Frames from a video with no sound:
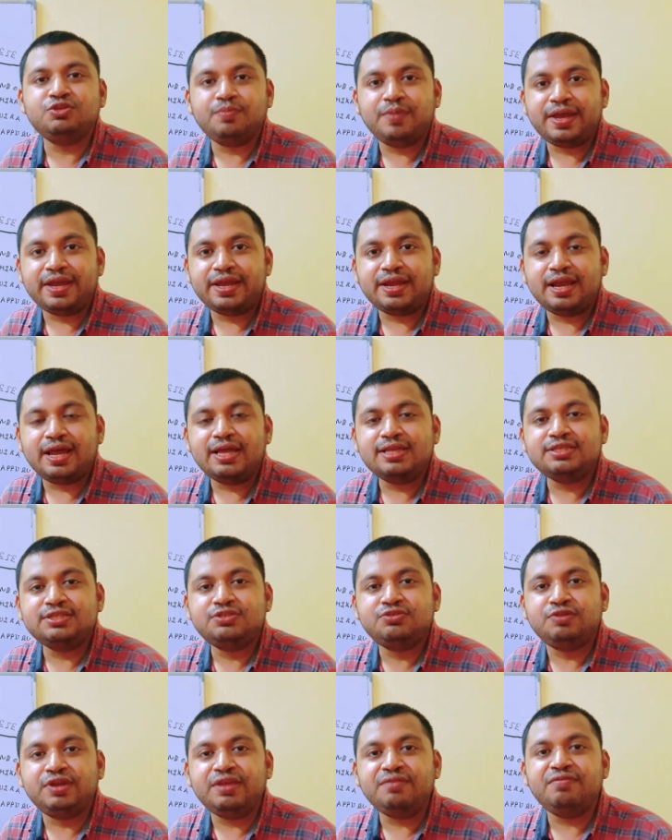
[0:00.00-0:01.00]
my
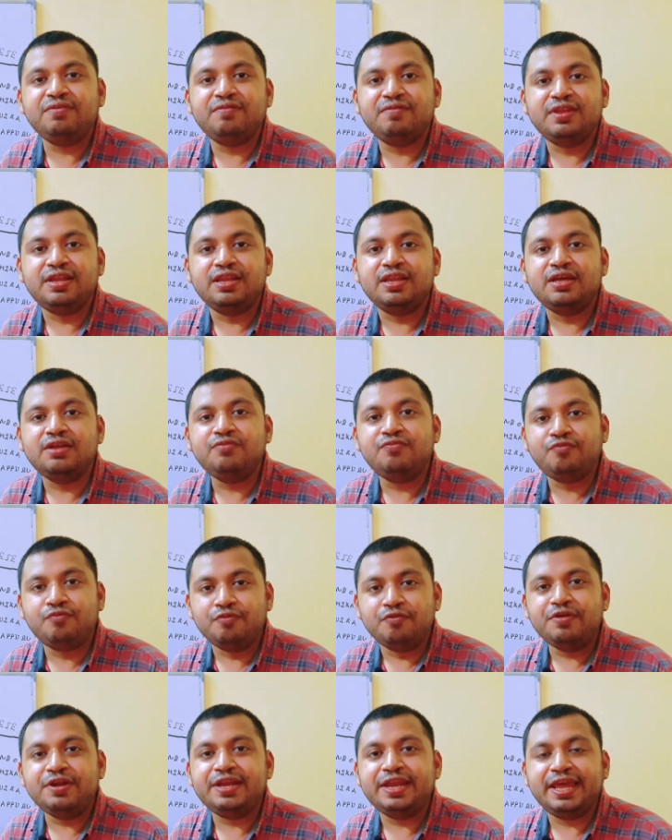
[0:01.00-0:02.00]
class. Today we will learn
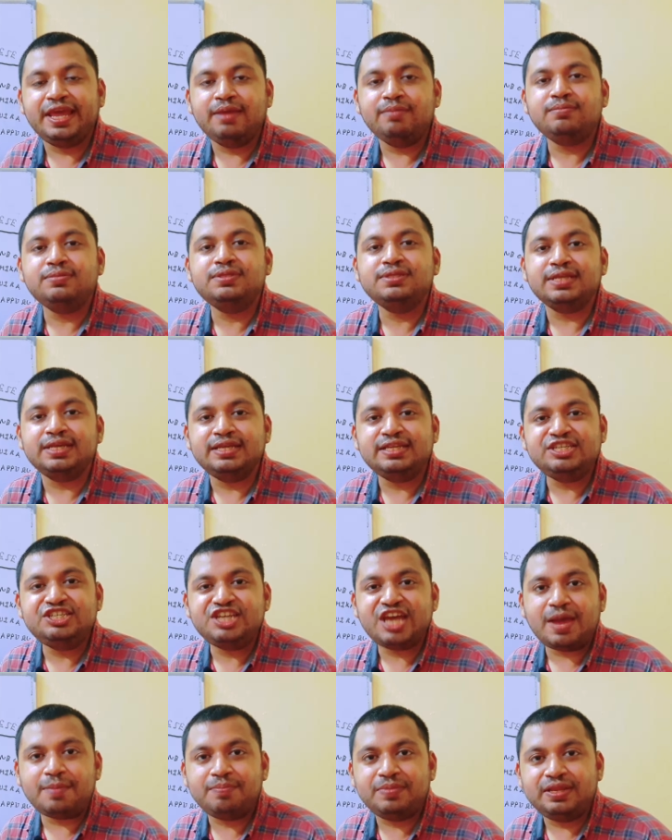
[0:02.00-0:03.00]
fruit names in
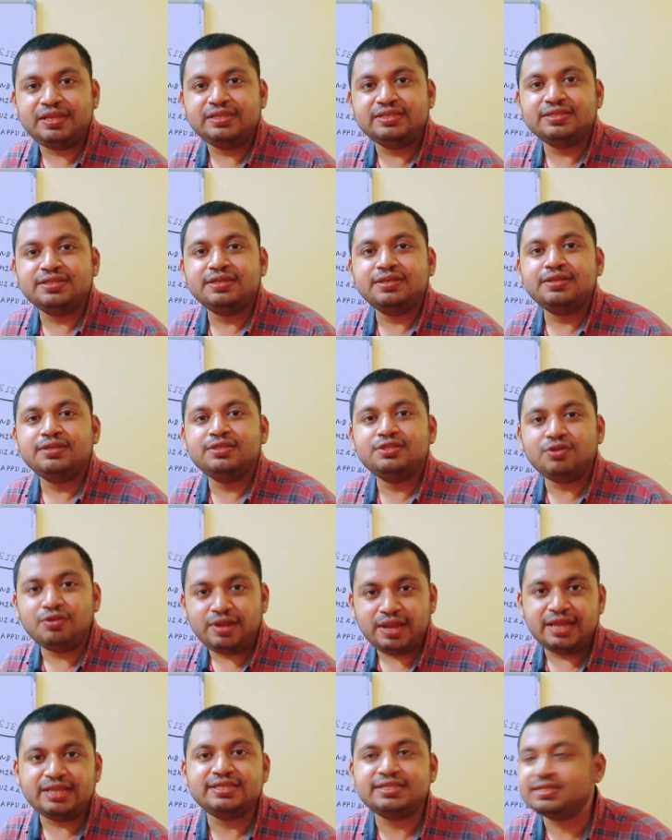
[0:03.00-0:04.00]
Japanese.
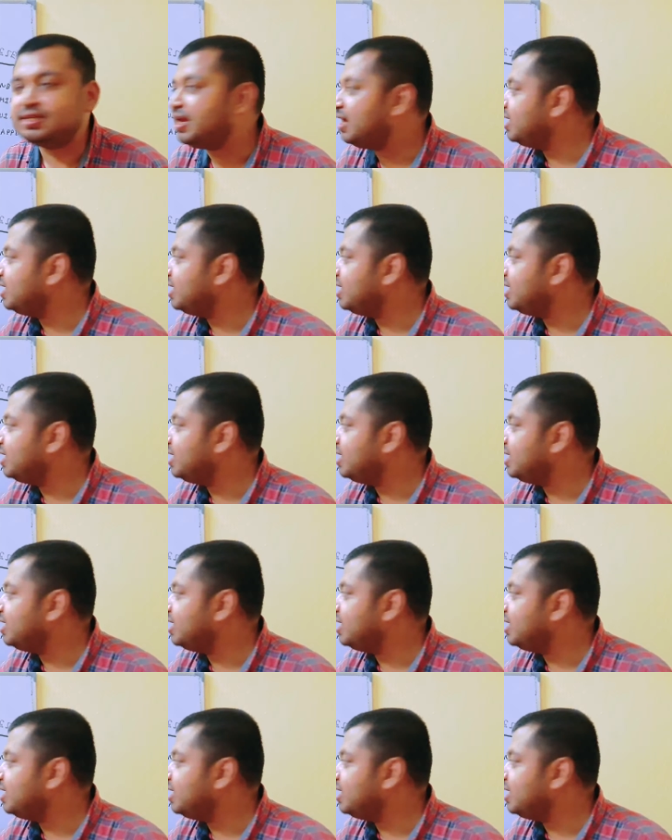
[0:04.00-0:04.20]
So let's